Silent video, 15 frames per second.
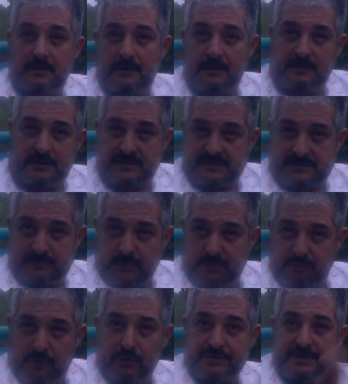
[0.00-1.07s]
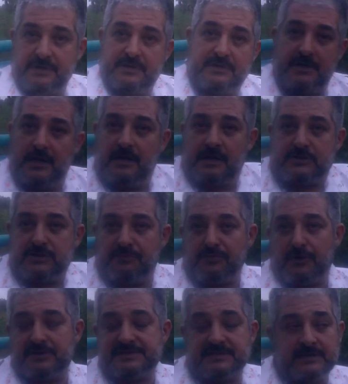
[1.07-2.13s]
in this important in the election
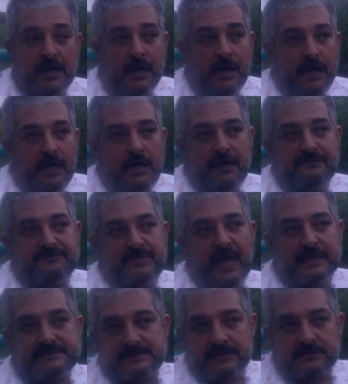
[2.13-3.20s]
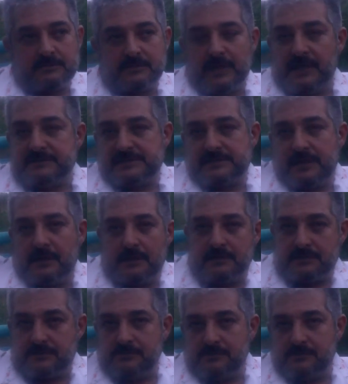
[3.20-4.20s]
process if that's a, that's the